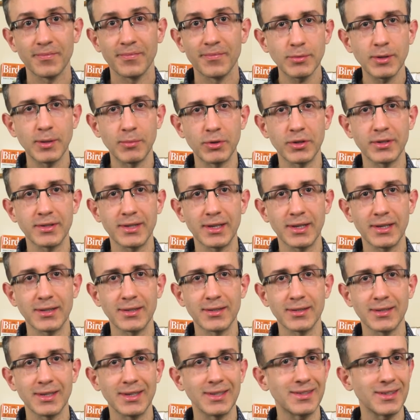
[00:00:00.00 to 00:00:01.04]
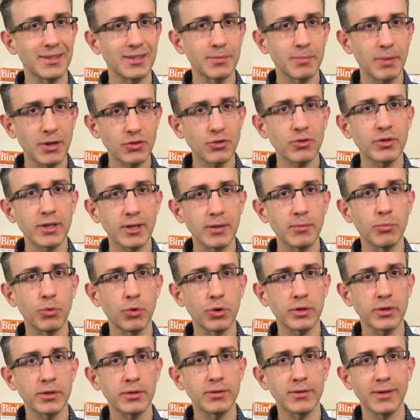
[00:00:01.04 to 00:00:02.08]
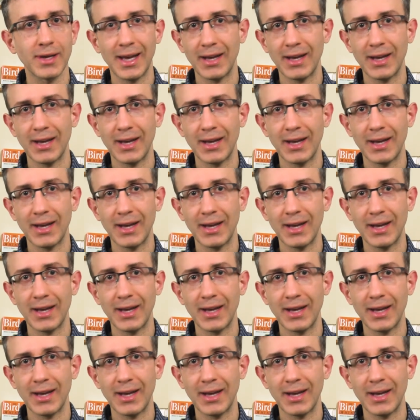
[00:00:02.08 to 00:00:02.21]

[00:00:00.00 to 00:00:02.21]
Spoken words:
Tip number 6, it's especially important